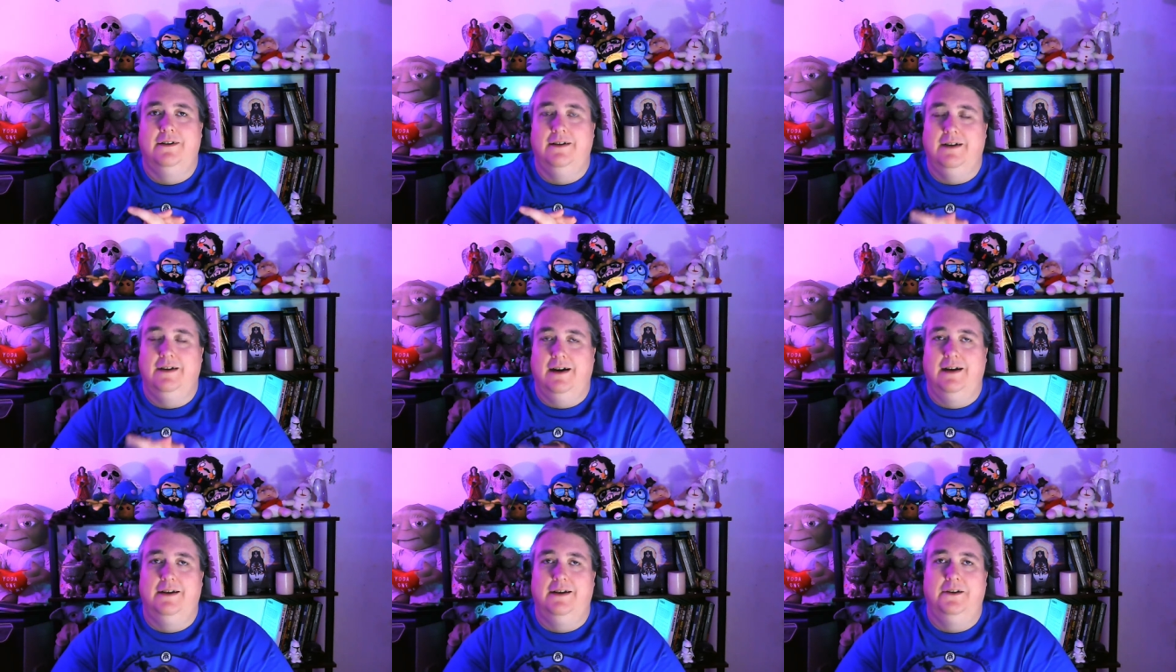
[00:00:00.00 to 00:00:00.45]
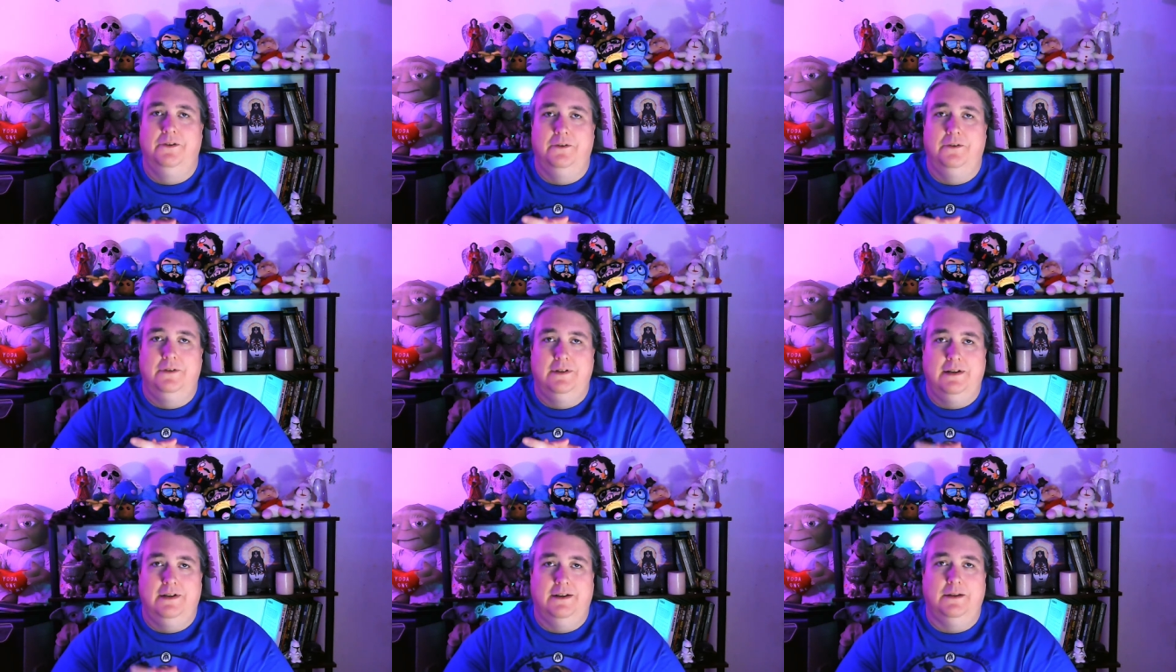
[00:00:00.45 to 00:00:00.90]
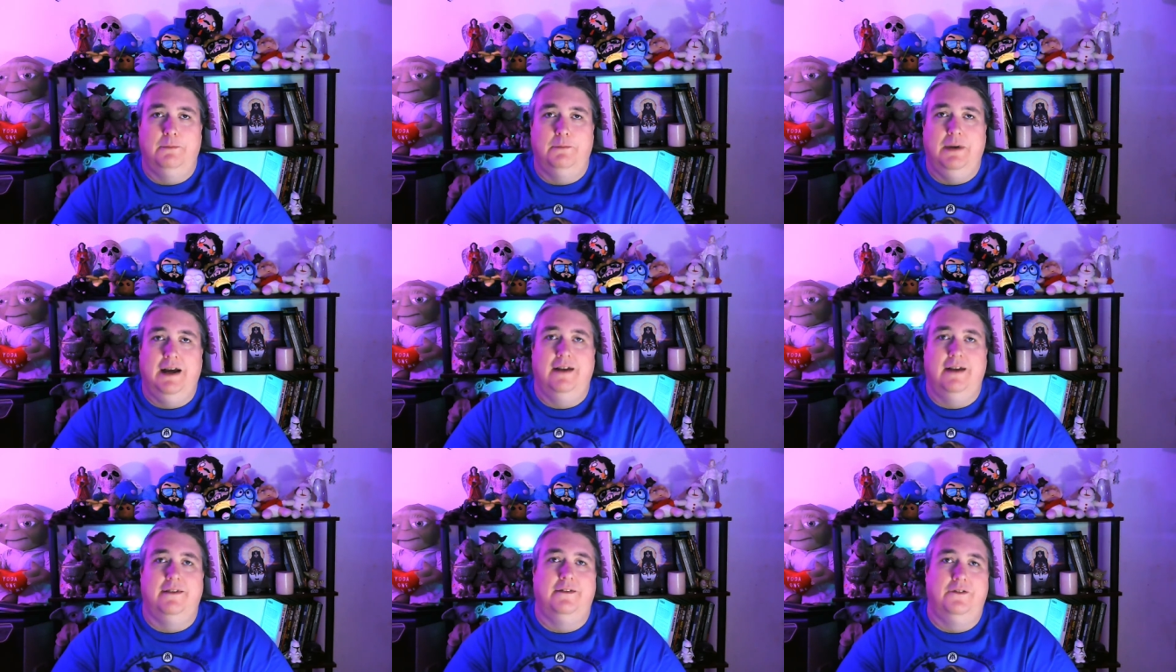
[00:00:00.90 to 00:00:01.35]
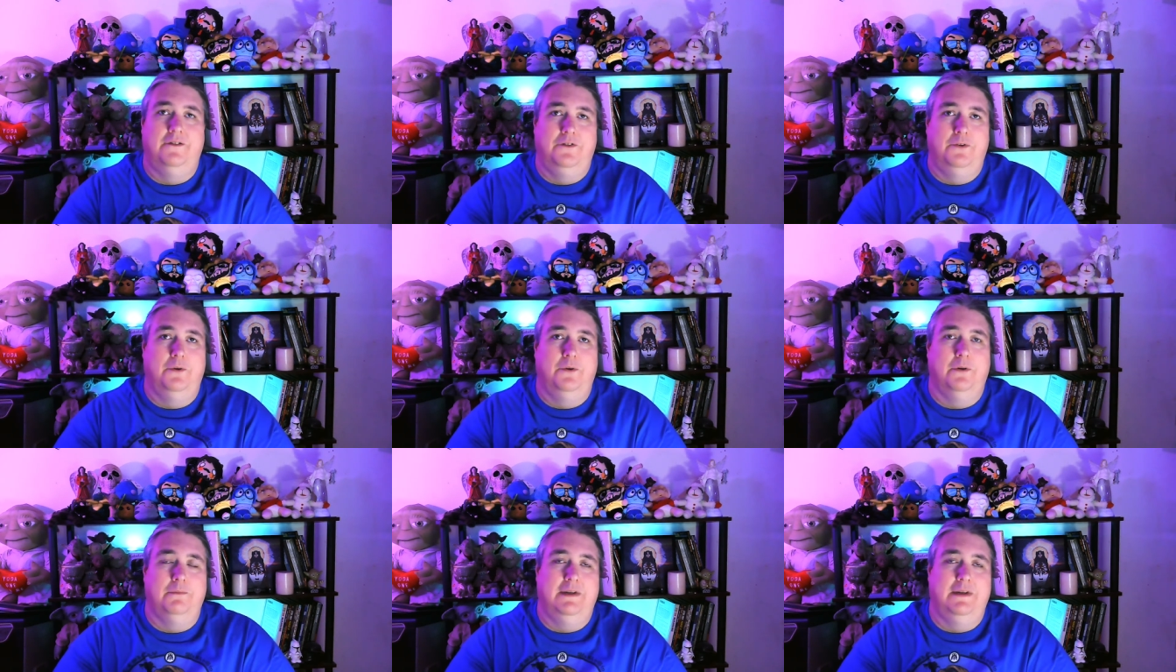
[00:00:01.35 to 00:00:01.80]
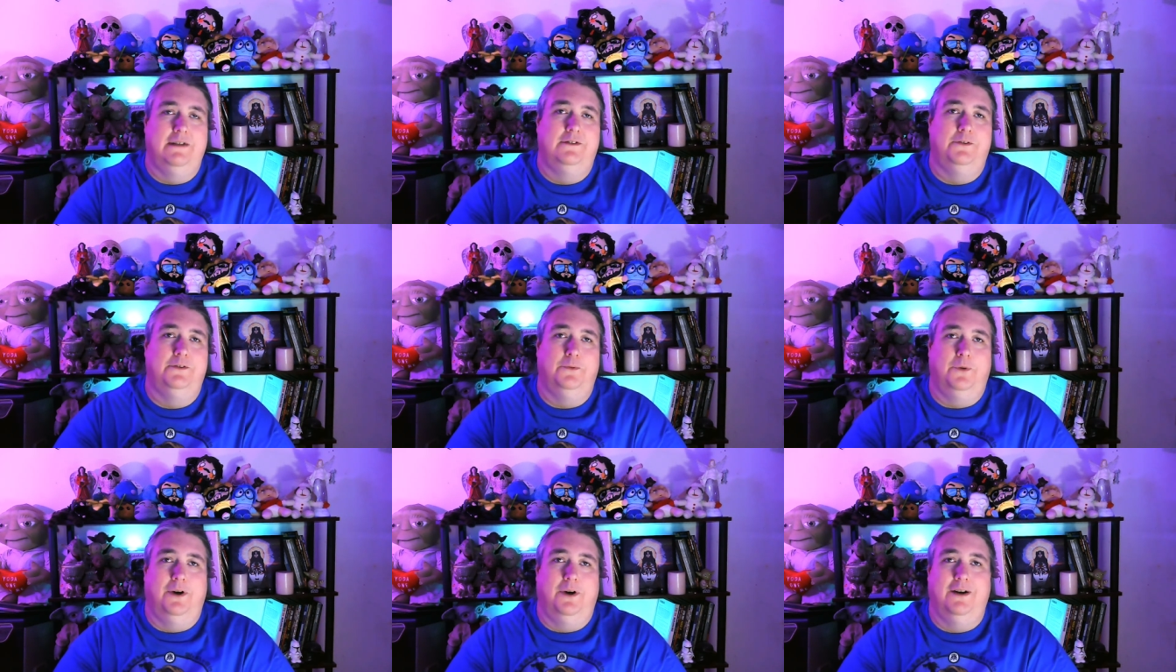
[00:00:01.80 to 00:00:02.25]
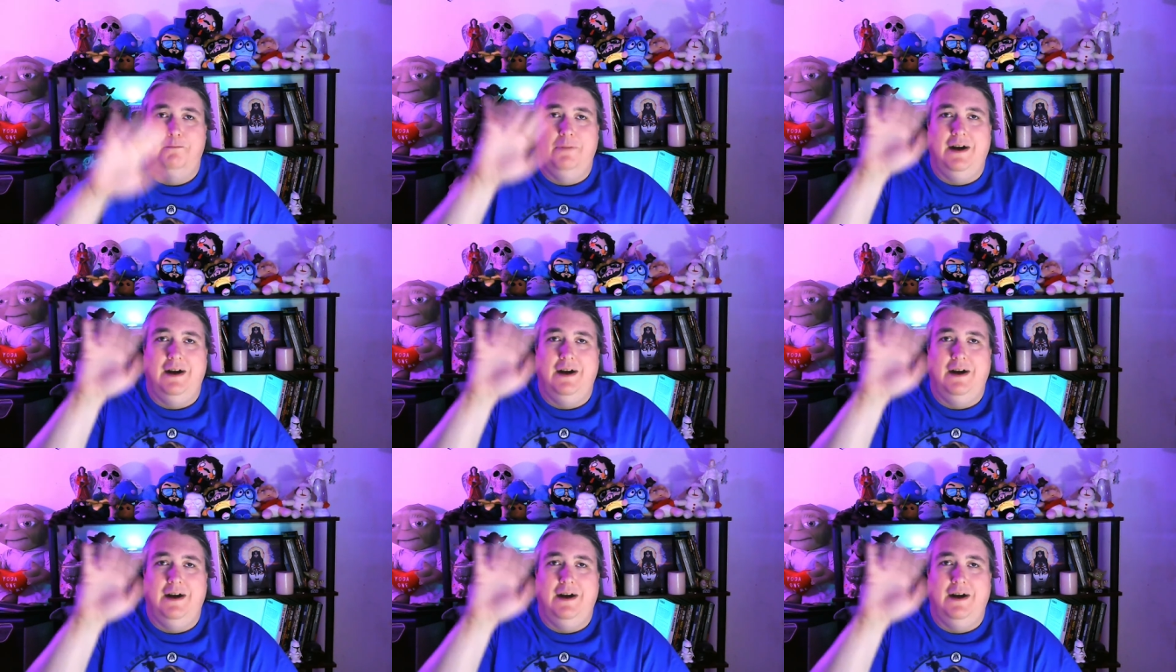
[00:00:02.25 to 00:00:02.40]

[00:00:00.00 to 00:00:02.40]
guide you down the paths that you are meant to walk.